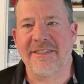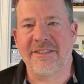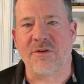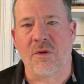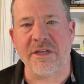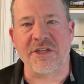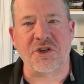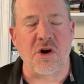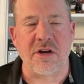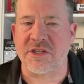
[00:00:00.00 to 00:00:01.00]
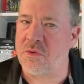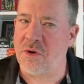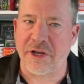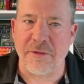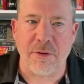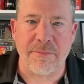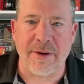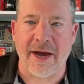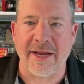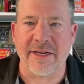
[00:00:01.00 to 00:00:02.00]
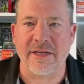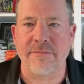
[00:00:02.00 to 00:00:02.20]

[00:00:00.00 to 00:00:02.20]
It's only as strong as the work you put behind it.